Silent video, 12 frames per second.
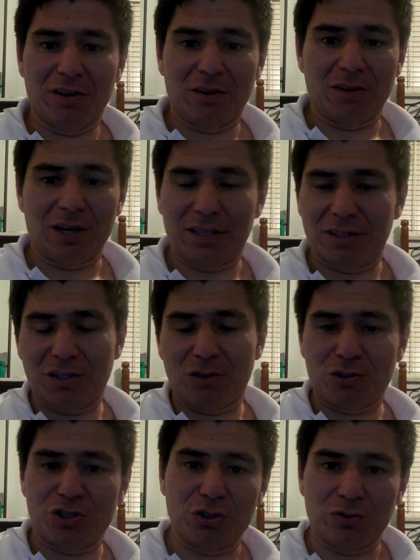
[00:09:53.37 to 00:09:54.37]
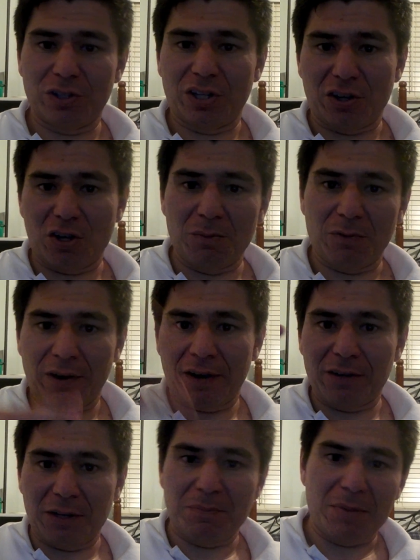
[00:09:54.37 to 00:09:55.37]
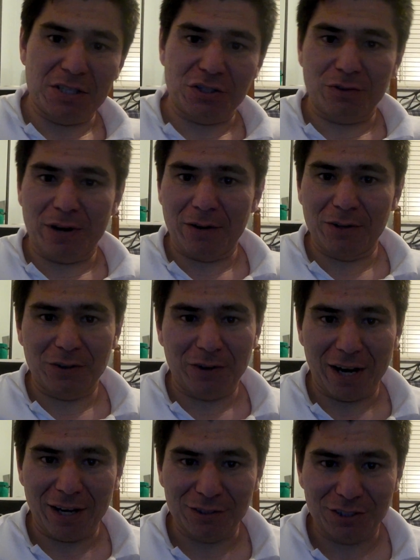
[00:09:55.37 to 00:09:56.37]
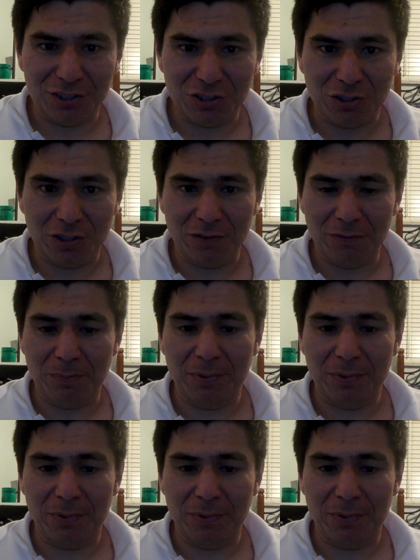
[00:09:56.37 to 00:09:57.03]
Or like little children that come around and mess around in your house and stuff.